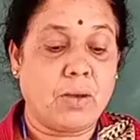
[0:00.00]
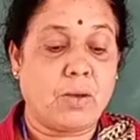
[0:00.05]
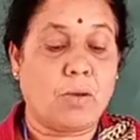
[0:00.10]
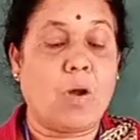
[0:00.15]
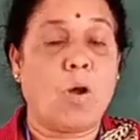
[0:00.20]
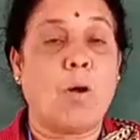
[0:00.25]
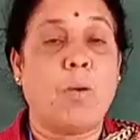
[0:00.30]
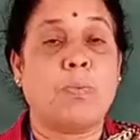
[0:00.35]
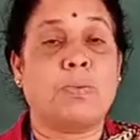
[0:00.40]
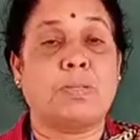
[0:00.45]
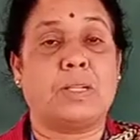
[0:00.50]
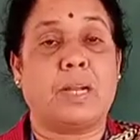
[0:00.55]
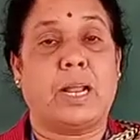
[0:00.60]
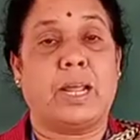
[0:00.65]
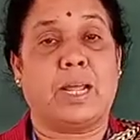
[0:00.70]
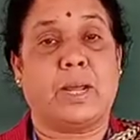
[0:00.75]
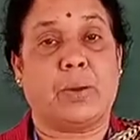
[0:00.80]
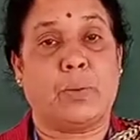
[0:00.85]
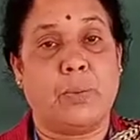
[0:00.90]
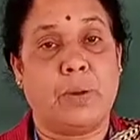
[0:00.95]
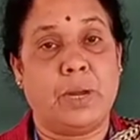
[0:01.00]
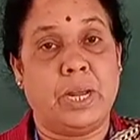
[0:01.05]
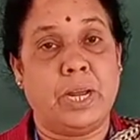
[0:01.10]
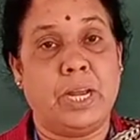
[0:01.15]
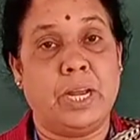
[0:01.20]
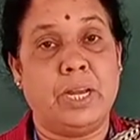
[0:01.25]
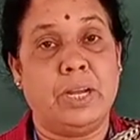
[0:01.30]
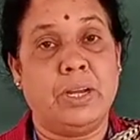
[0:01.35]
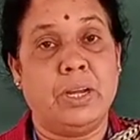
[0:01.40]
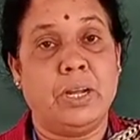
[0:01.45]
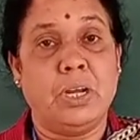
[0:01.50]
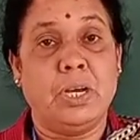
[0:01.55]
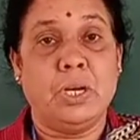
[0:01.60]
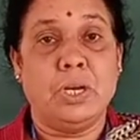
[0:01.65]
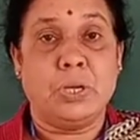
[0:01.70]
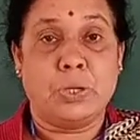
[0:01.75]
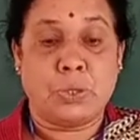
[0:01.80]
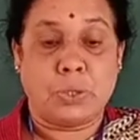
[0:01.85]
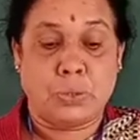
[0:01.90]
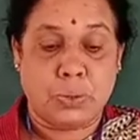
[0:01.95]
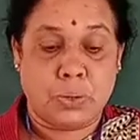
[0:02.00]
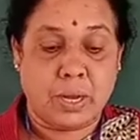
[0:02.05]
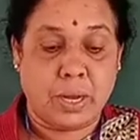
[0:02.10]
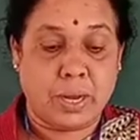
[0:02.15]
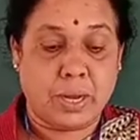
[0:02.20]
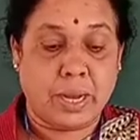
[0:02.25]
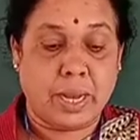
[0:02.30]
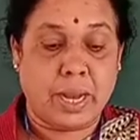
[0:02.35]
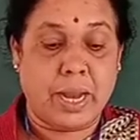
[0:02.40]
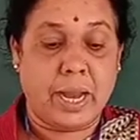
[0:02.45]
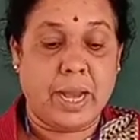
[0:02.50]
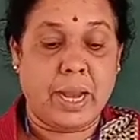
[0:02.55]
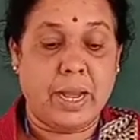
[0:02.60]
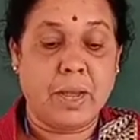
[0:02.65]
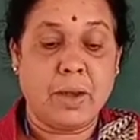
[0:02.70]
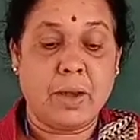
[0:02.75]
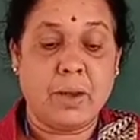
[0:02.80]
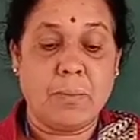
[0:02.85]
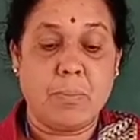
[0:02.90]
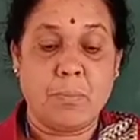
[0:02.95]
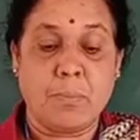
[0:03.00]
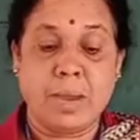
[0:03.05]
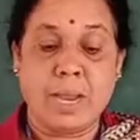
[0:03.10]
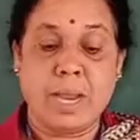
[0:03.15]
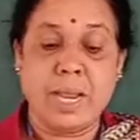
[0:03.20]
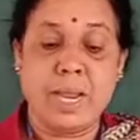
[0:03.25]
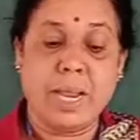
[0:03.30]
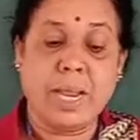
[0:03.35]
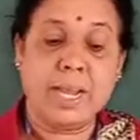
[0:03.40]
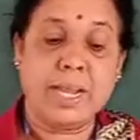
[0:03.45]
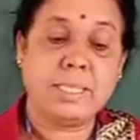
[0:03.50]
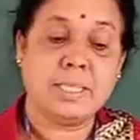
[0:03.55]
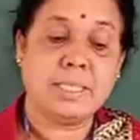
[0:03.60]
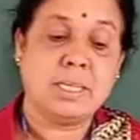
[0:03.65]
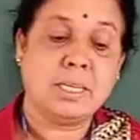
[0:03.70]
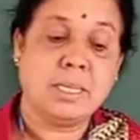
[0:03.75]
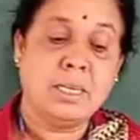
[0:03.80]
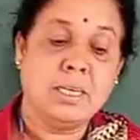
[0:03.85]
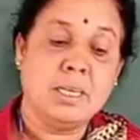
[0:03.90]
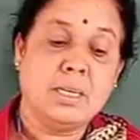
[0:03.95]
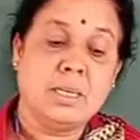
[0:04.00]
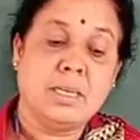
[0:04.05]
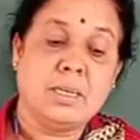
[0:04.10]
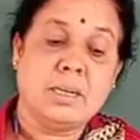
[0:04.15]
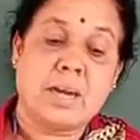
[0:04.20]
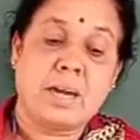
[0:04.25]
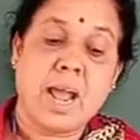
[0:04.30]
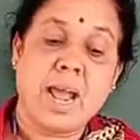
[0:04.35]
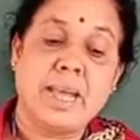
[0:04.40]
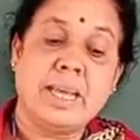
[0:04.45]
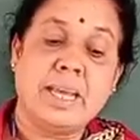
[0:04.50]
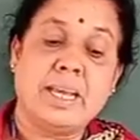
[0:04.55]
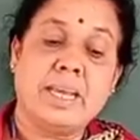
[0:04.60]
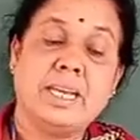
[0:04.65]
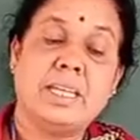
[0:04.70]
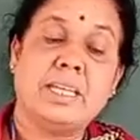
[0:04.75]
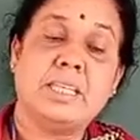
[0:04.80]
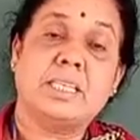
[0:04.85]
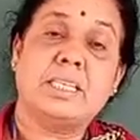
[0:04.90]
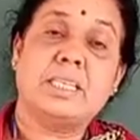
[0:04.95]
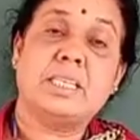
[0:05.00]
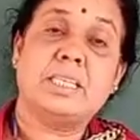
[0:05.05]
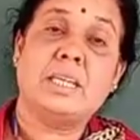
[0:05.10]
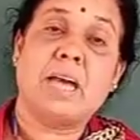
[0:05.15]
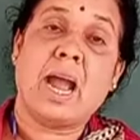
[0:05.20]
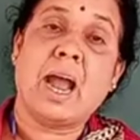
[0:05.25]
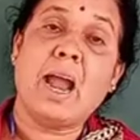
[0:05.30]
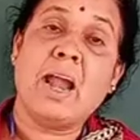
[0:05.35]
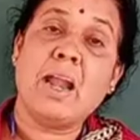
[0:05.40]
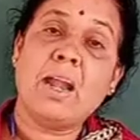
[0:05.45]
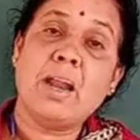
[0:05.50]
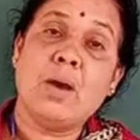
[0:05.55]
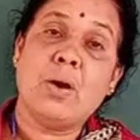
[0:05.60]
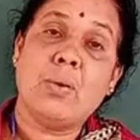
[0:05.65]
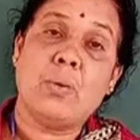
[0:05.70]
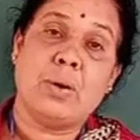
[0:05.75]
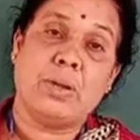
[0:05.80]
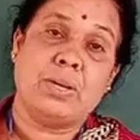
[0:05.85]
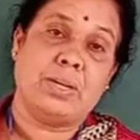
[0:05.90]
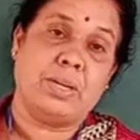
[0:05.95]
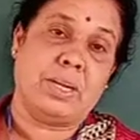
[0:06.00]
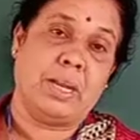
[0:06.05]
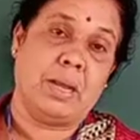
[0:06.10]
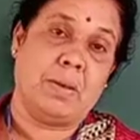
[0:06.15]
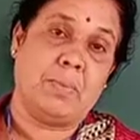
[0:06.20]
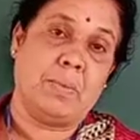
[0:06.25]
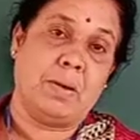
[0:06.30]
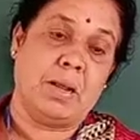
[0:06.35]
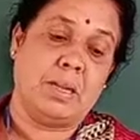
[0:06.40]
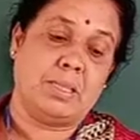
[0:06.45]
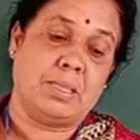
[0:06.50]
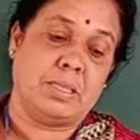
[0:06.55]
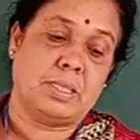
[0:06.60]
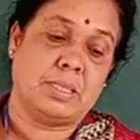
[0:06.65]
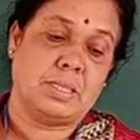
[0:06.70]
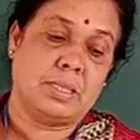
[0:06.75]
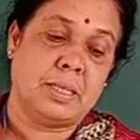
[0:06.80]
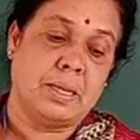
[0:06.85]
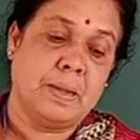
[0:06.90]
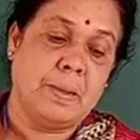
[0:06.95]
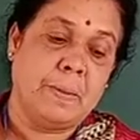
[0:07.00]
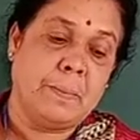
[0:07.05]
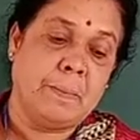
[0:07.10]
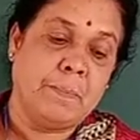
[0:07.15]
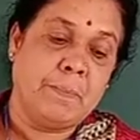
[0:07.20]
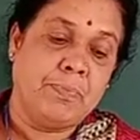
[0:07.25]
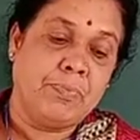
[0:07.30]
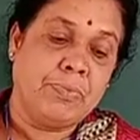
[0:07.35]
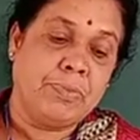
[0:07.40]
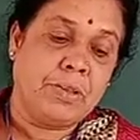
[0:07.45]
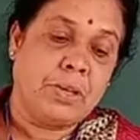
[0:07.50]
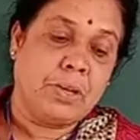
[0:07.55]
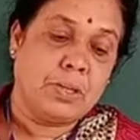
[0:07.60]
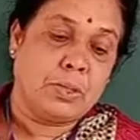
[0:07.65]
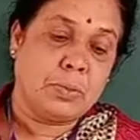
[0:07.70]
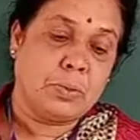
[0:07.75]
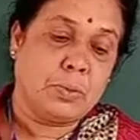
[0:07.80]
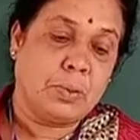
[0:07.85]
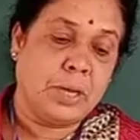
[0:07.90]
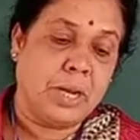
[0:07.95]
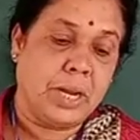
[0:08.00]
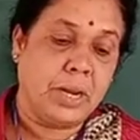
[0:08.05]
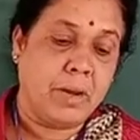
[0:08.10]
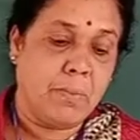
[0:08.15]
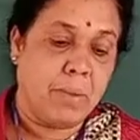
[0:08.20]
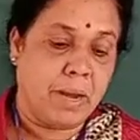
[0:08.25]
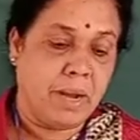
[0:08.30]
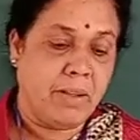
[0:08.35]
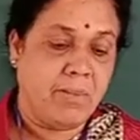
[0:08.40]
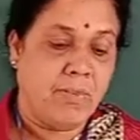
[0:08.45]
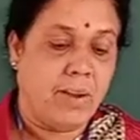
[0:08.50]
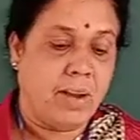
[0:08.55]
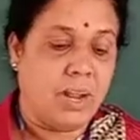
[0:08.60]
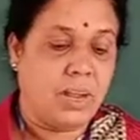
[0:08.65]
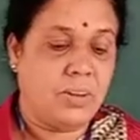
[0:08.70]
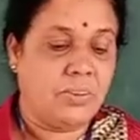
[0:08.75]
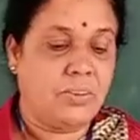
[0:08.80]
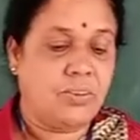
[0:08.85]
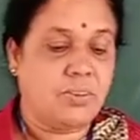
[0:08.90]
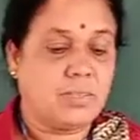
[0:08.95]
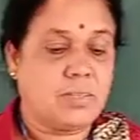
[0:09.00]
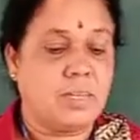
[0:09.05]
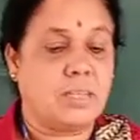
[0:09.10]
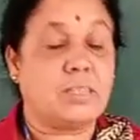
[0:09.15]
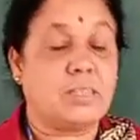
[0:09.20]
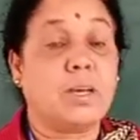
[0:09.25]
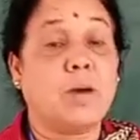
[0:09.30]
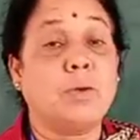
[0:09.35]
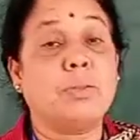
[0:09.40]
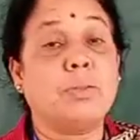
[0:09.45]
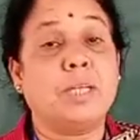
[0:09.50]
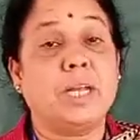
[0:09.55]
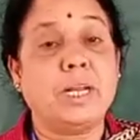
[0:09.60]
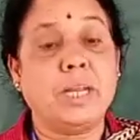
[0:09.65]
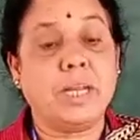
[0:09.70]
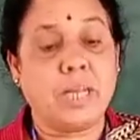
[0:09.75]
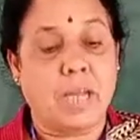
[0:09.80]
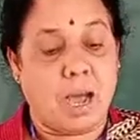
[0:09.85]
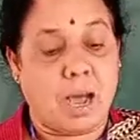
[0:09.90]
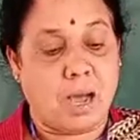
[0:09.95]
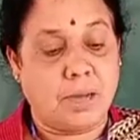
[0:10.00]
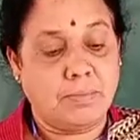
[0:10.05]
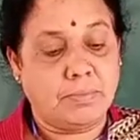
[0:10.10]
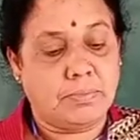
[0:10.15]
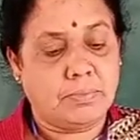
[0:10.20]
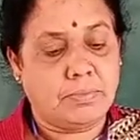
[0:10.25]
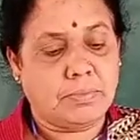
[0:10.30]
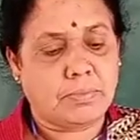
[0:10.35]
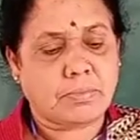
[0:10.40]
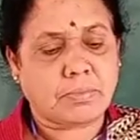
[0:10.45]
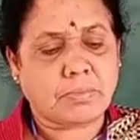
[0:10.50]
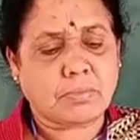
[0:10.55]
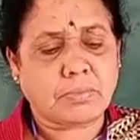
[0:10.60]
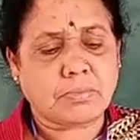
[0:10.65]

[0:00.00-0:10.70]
crops like wheat, sugarcane, maize, rice, and vegetables. So, in many villages in South India,